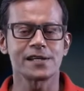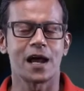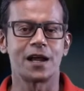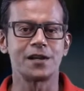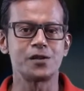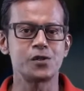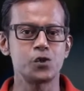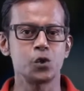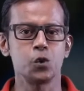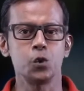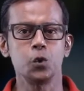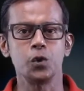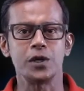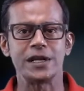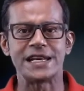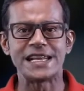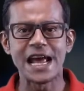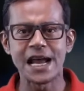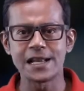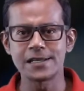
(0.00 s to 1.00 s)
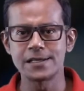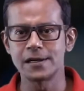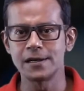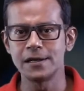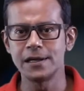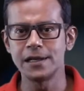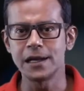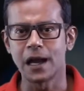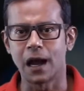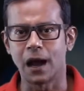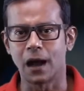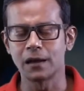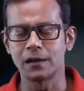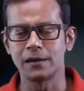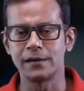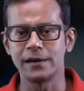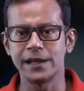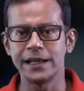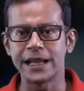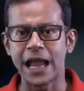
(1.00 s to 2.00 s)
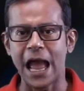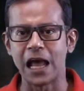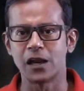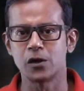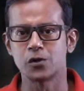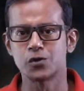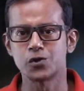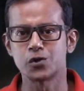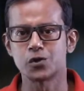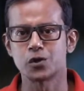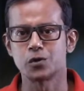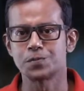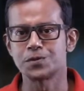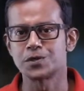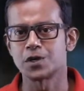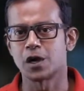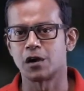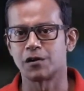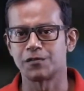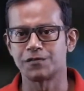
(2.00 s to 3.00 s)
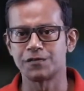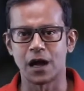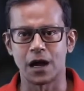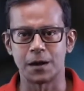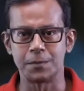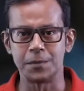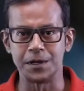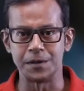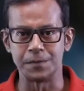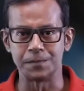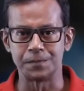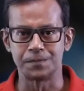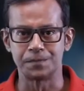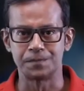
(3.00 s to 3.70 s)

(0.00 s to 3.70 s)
are two naturally occurring allotropes of carbon.